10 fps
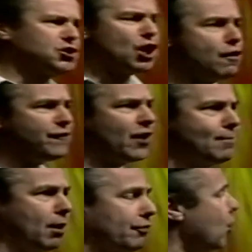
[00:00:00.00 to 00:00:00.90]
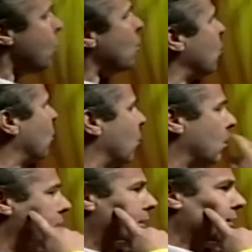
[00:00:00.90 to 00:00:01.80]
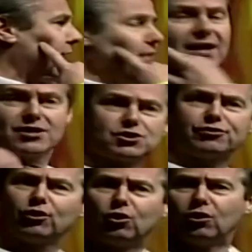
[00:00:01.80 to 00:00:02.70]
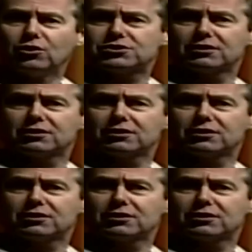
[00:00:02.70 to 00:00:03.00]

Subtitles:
you for a month? Oh, now there's a thought.